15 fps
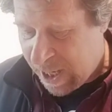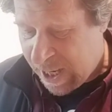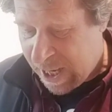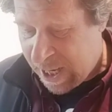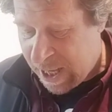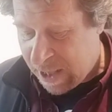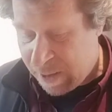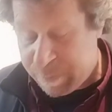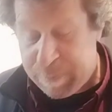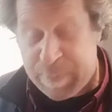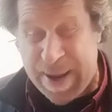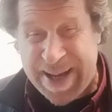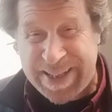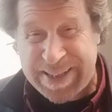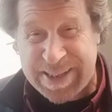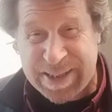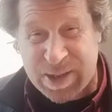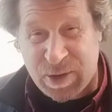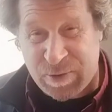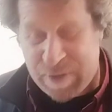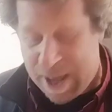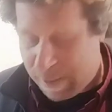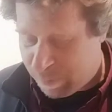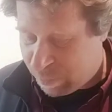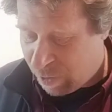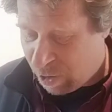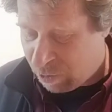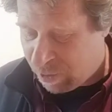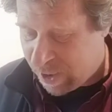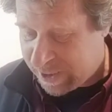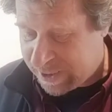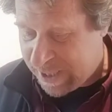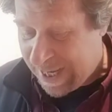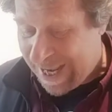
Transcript: eh, the basis of that progress